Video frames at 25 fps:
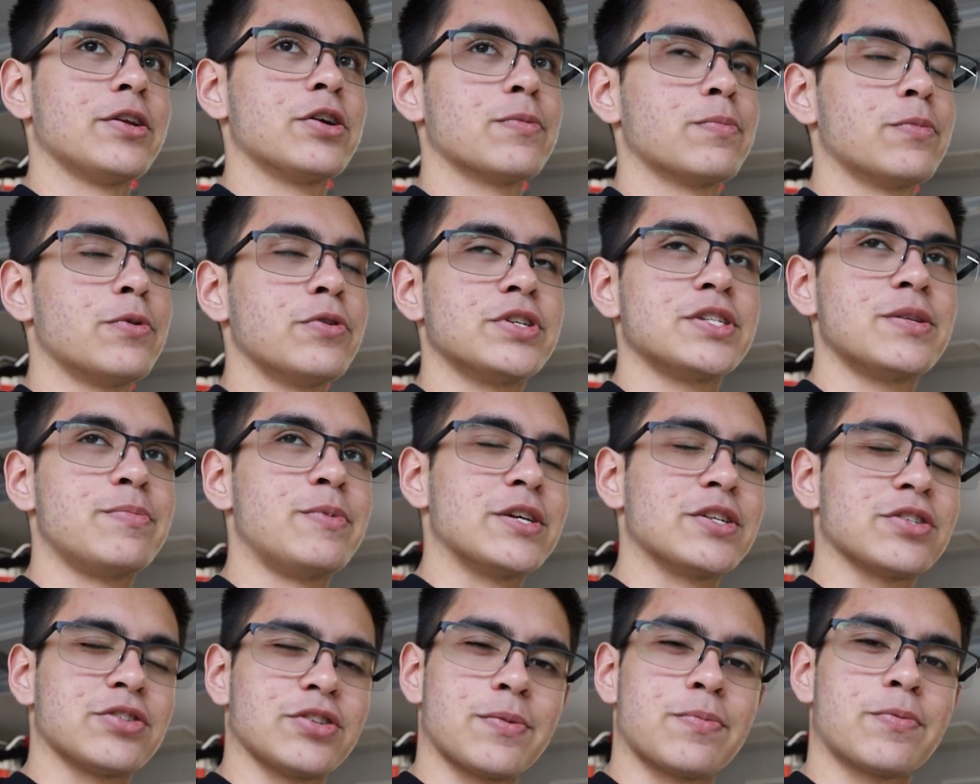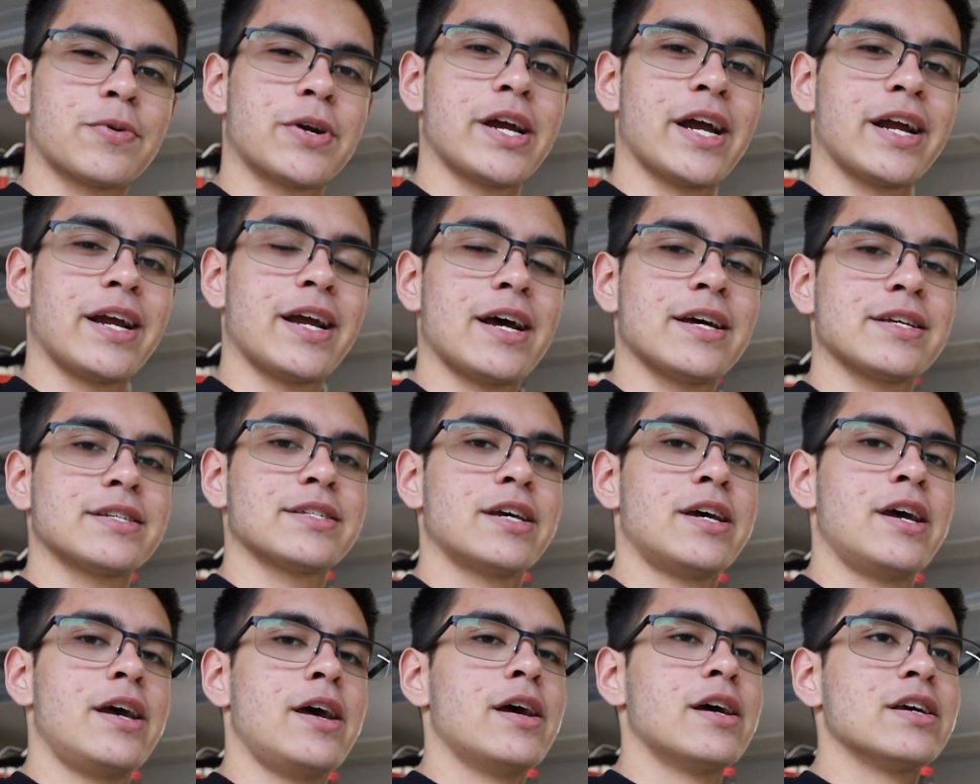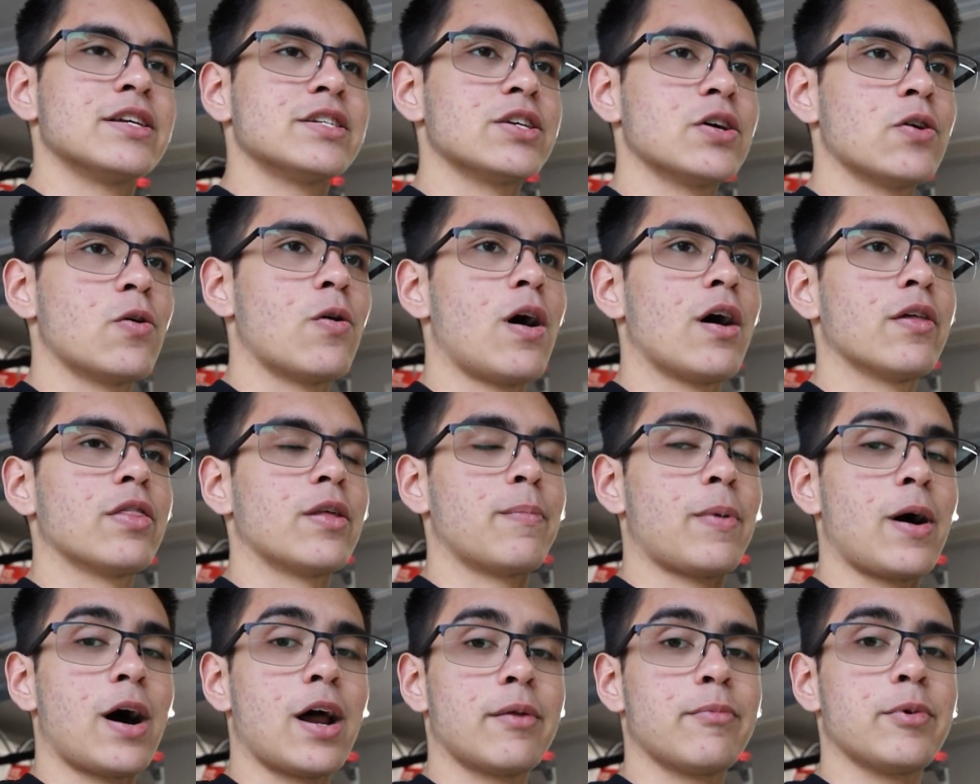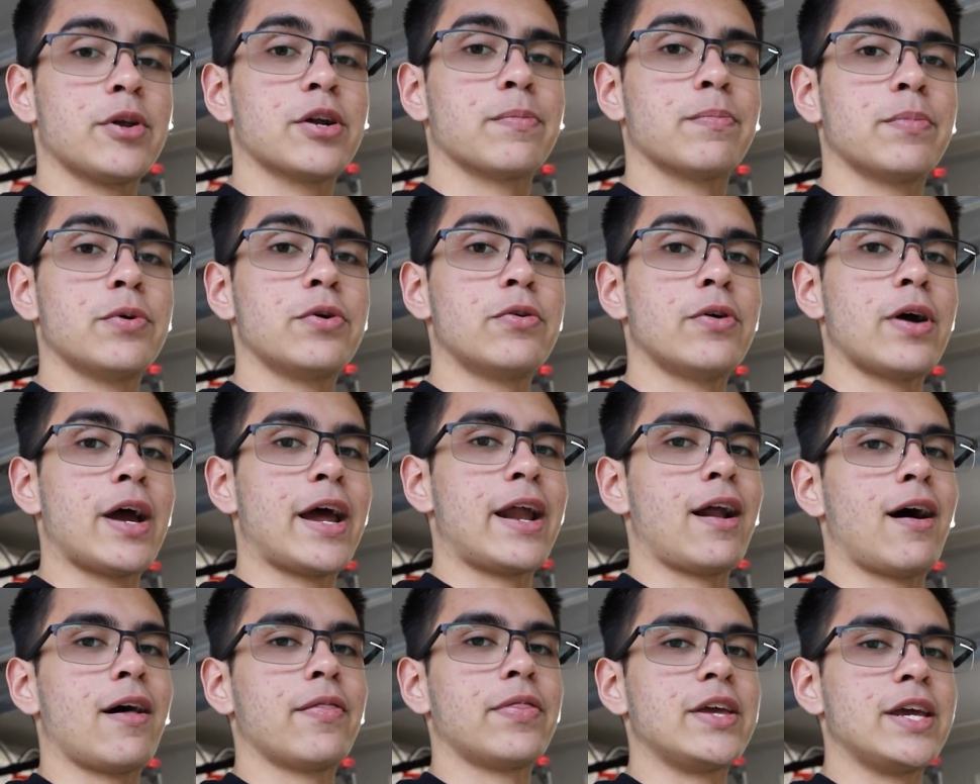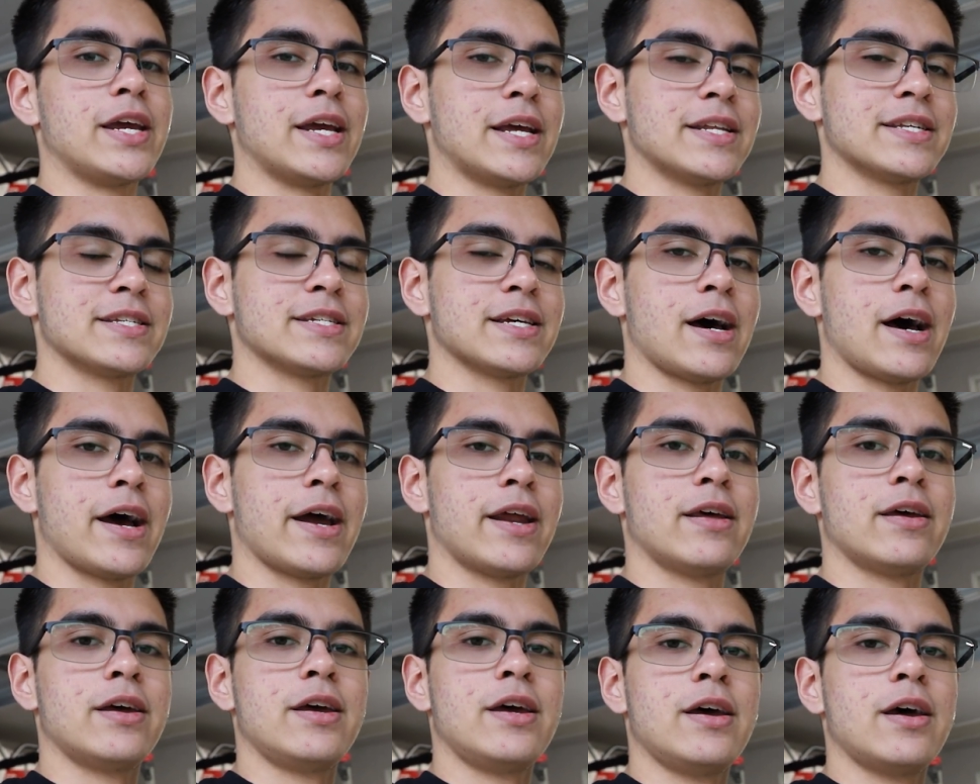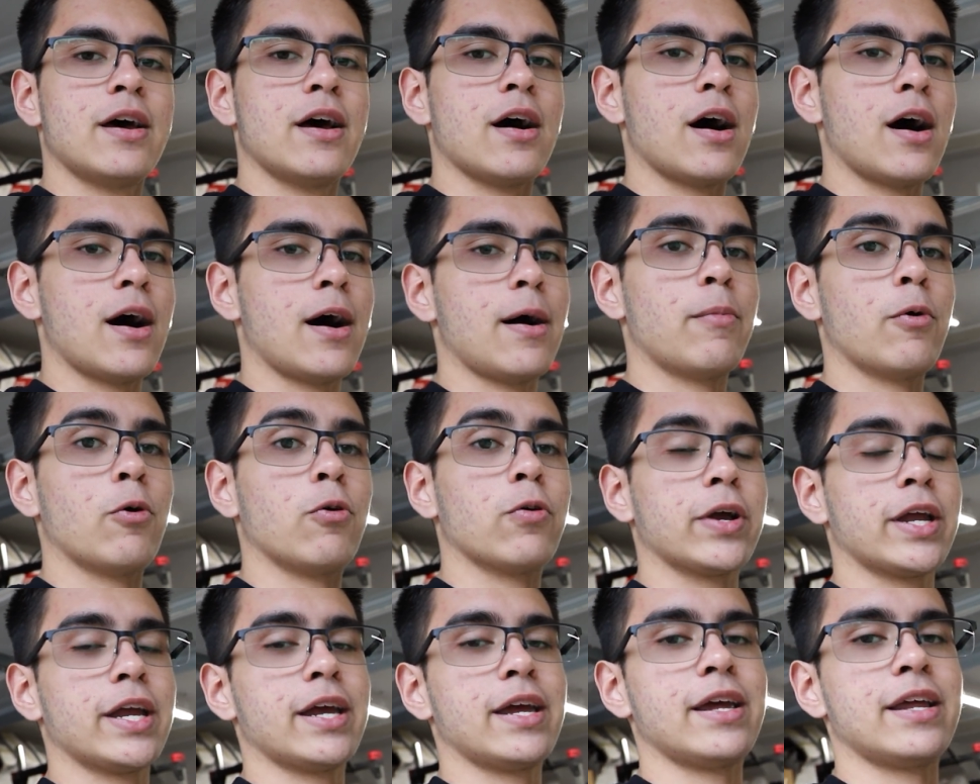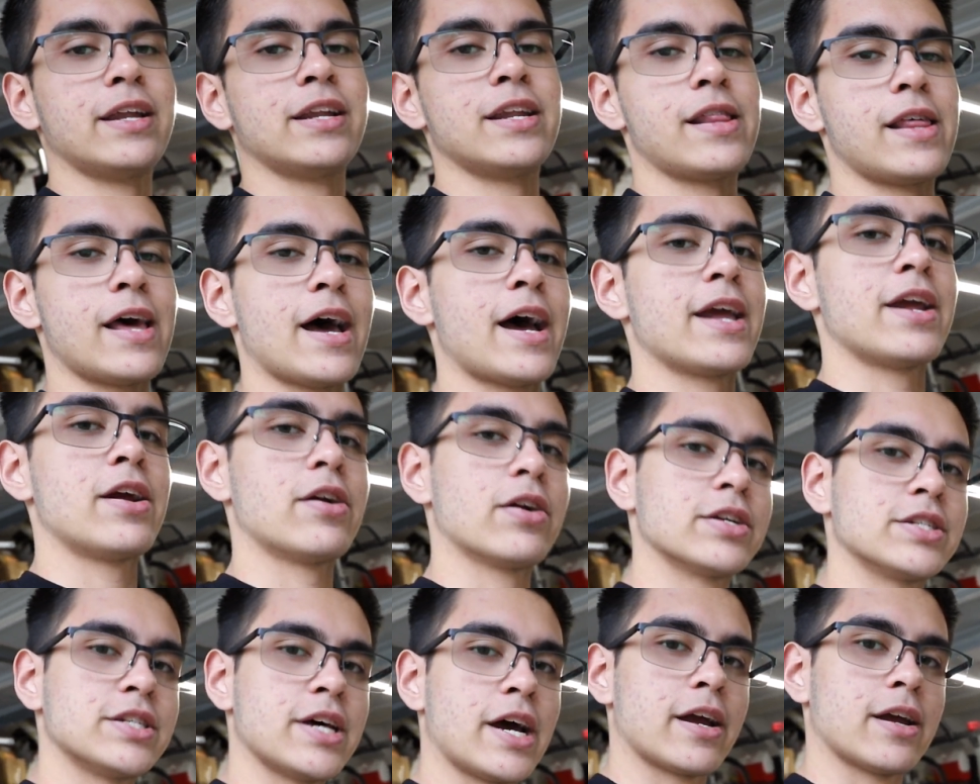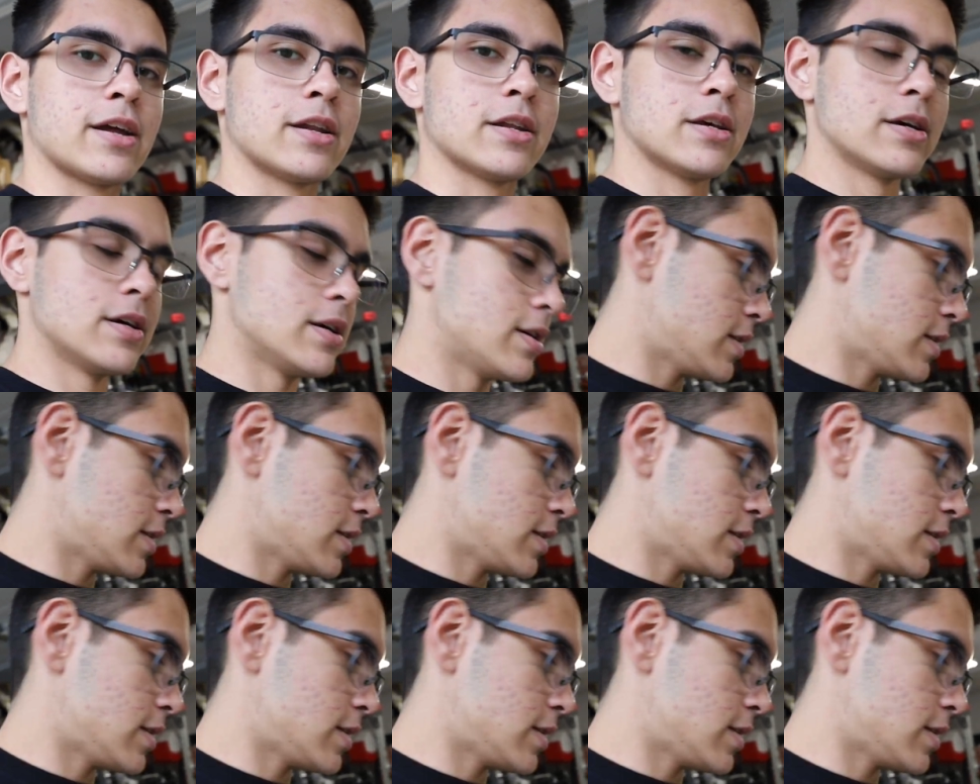your boots to be slippery, I guess. So on the bottom of your boot and on the inside, but we'll get into that here in a second.